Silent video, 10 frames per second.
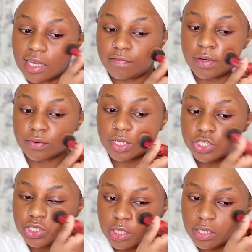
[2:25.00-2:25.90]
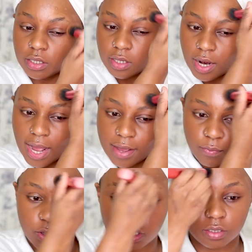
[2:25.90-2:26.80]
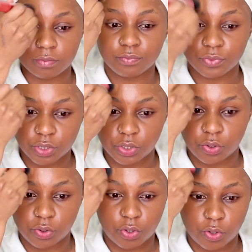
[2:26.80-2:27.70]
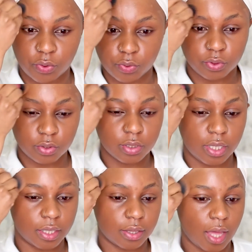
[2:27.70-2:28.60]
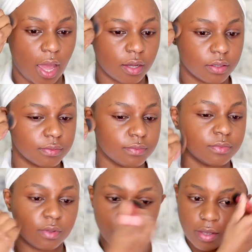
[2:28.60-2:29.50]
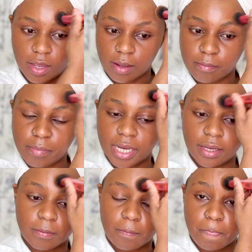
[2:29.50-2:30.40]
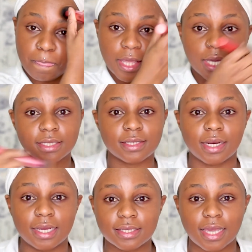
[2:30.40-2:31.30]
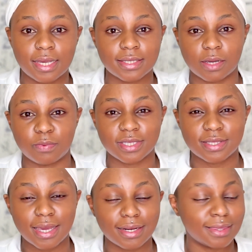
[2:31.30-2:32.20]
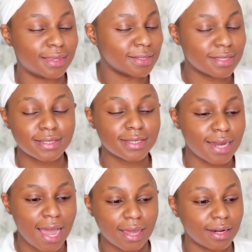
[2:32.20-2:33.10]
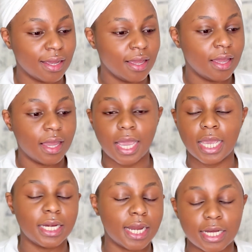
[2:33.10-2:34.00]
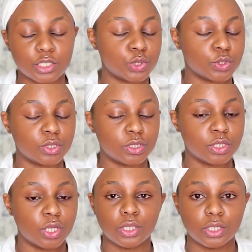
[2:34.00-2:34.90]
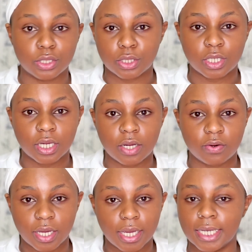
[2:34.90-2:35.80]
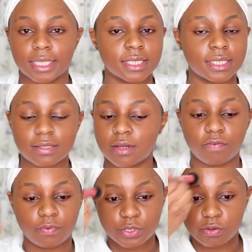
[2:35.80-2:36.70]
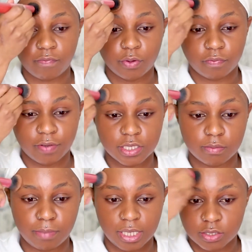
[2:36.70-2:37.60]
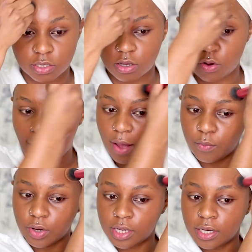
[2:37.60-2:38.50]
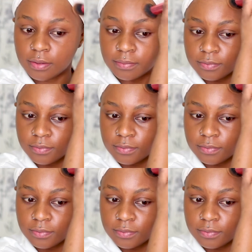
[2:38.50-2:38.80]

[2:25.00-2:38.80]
foundation look, I will, you know, go like that. But today's case, like we said, this is not a natural look, okay? It is still a full face beat. So I want